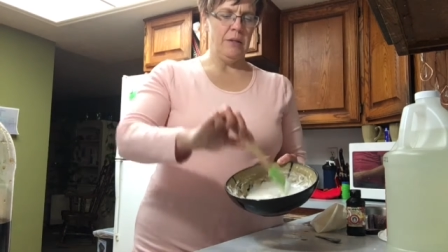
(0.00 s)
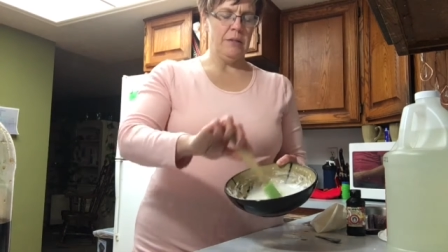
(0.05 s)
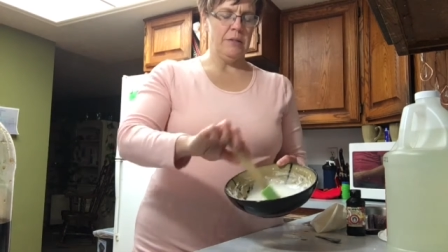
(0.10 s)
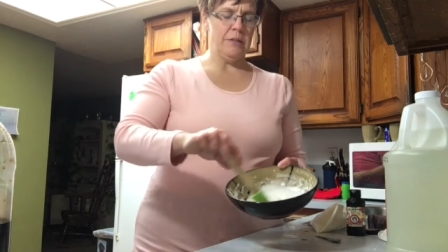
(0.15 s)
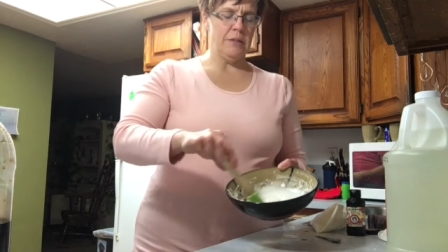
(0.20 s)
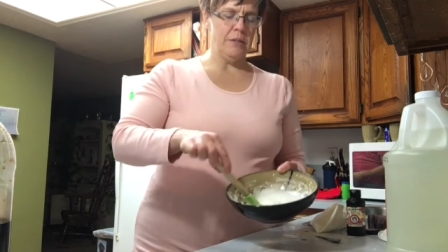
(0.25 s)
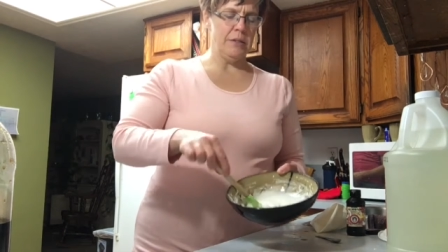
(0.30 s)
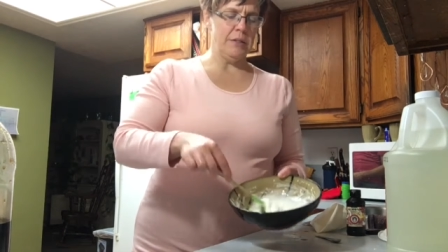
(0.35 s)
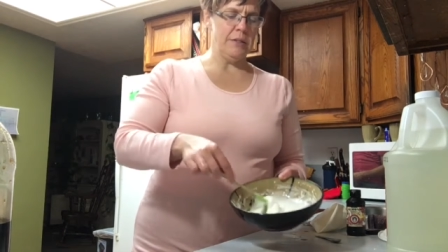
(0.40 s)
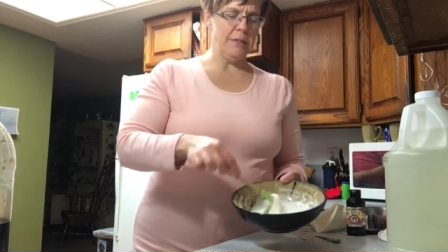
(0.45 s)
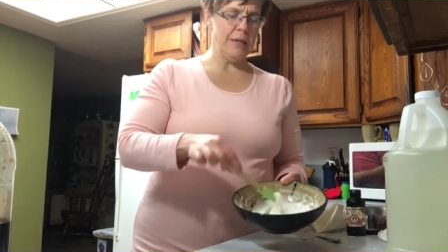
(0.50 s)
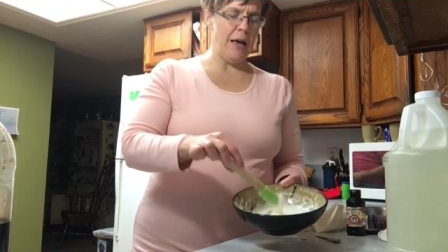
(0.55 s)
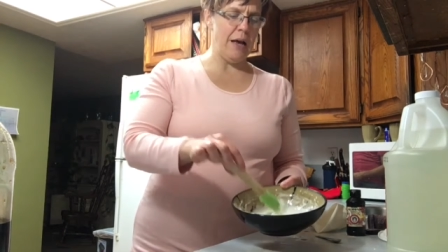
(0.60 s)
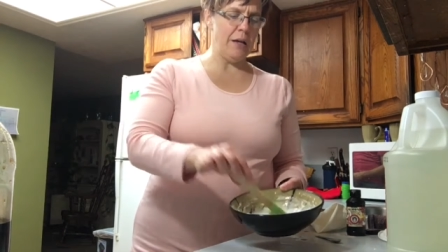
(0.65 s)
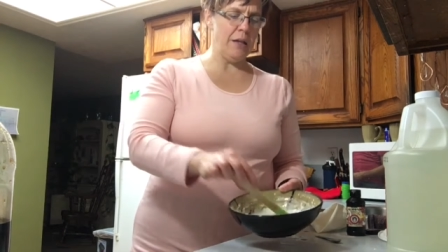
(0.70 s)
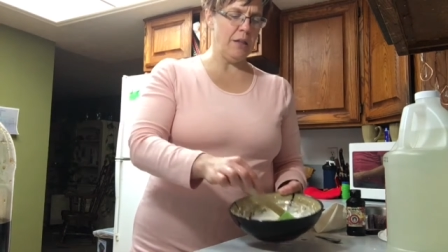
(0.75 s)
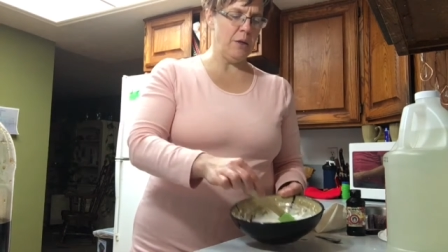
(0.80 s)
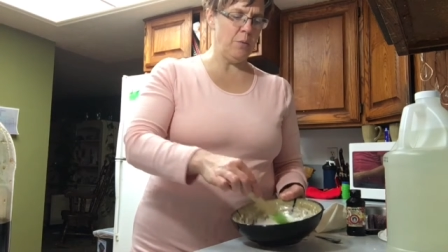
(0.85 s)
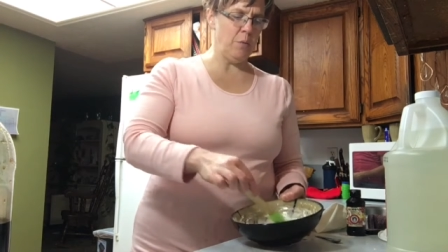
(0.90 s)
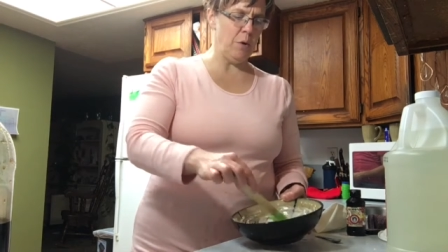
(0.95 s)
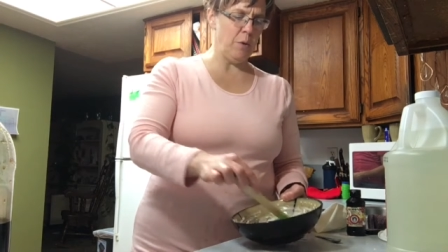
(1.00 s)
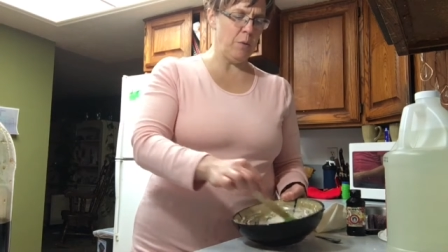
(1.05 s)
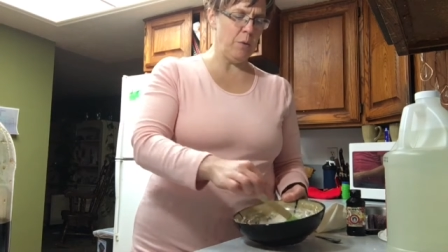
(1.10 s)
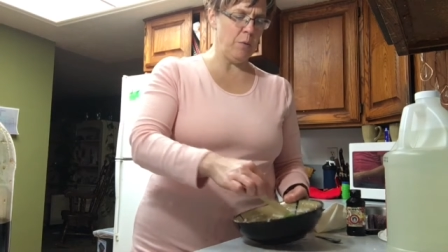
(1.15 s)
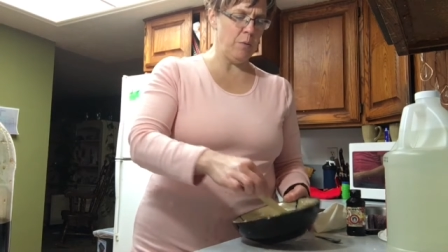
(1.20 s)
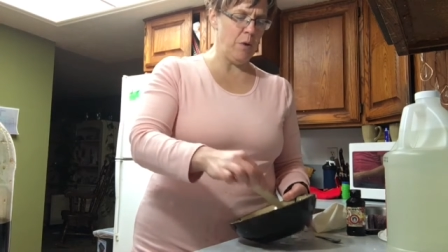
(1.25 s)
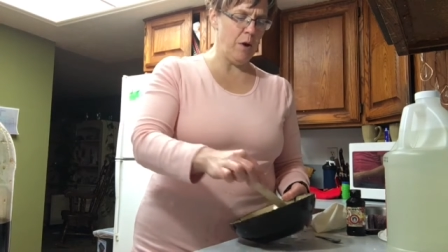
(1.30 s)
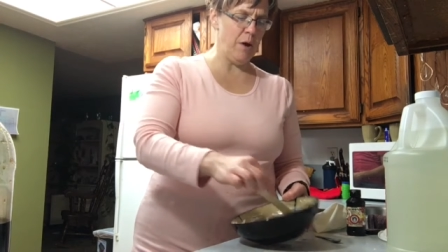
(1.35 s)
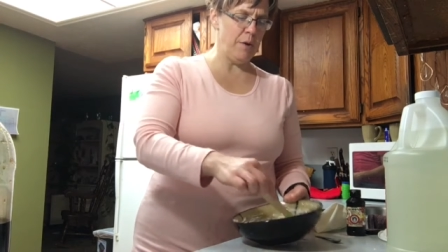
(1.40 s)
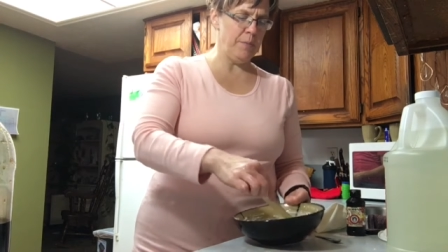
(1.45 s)
It's exactly what we
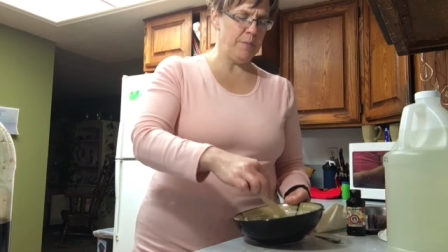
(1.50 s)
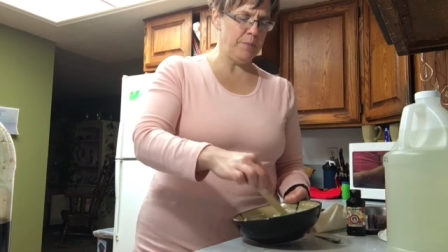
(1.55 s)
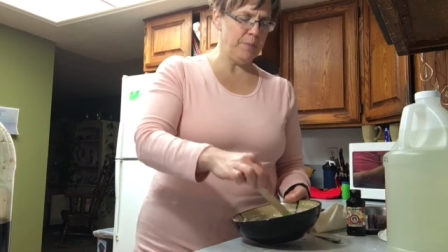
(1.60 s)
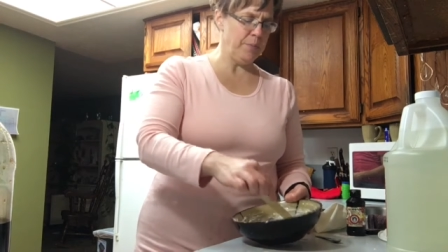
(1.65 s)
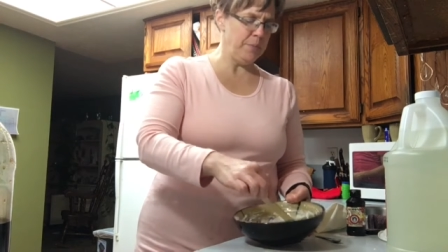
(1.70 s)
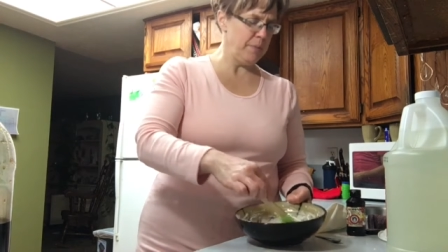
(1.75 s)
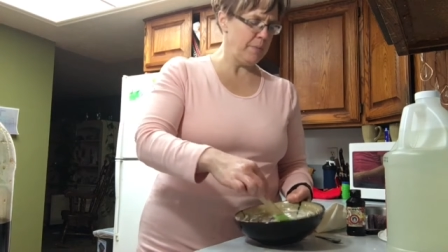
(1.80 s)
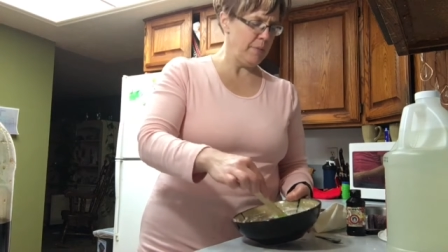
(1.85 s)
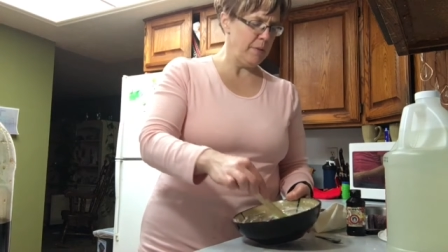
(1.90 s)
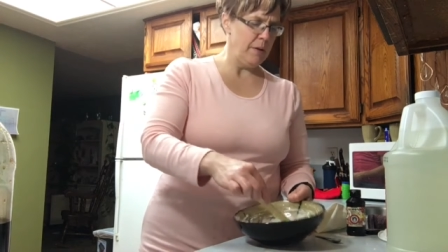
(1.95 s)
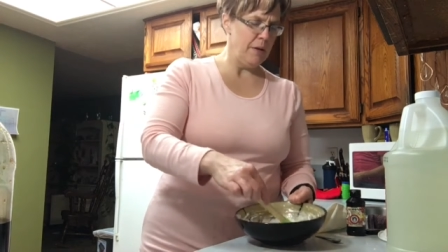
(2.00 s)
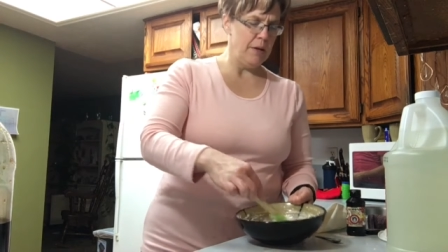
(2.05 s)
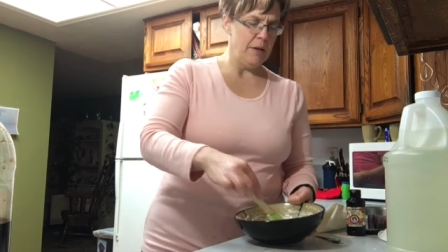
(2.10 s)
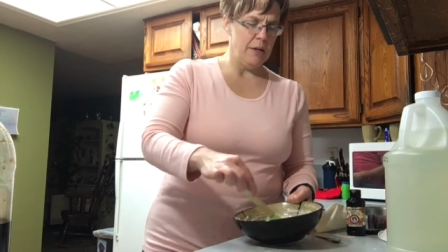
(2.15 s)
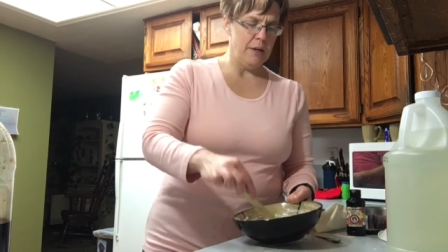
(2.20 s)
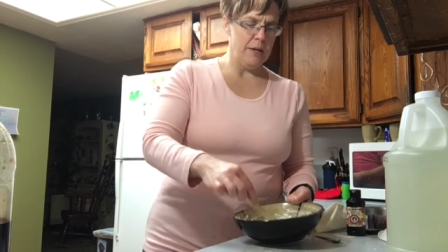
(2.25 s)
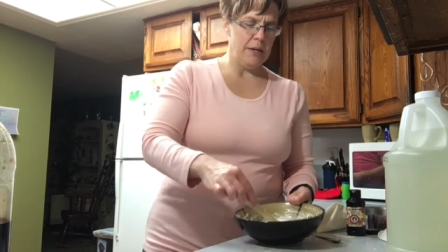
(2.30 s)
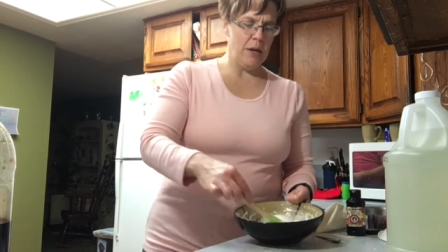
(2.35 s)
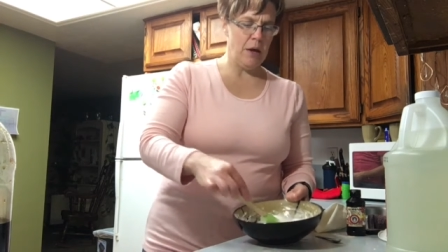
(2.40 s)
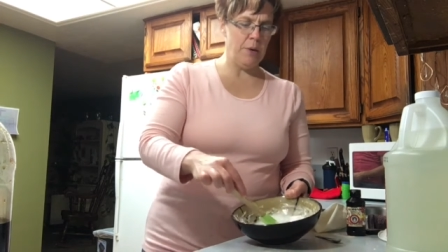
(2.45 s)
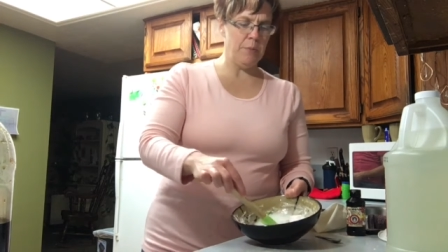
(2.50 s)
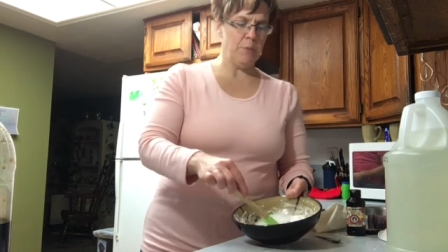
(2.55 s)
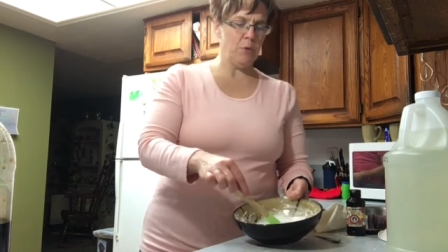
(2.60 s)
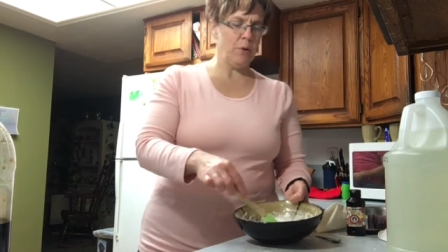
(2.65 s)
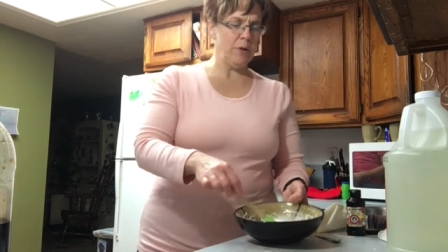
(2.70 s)
want. Now I'm